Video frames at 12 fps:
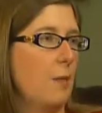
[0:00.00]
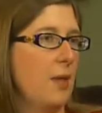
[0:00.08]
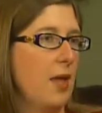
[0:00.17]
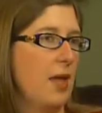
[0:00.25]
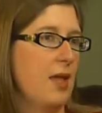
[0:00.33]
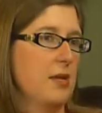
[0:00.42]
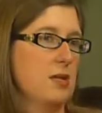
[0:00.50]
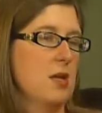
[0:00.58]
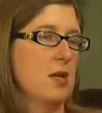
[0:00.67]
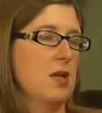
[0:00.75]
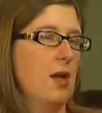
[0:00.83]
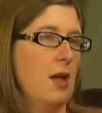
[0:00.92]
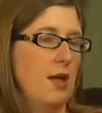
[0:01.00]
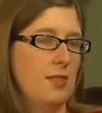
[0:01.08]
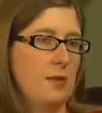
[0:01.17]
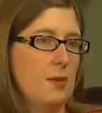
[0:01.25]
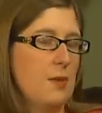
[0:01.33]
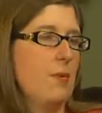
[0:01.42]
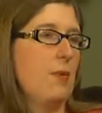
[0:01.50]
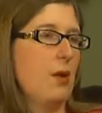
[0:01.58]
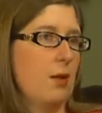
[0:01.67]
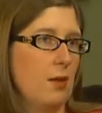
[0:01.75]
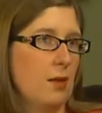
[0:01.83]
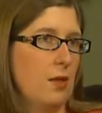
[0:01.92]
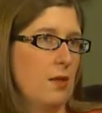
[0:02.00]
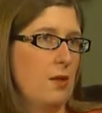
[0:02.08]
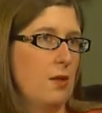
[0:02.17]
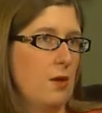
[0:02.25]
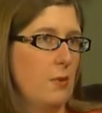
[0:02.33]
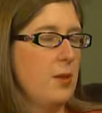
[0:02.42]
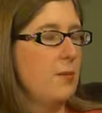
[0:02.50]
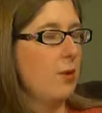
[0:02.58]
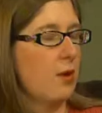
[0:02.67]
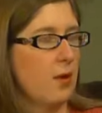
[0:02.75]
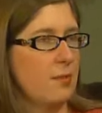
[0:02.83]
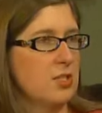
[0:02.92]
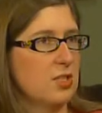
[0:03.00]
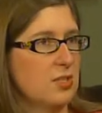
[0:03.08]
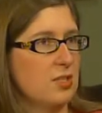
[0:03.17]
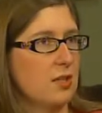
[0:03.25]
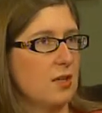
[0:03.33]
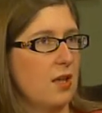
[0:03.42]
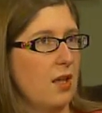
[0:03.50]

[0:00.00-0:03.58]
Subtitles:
And I think people come and just,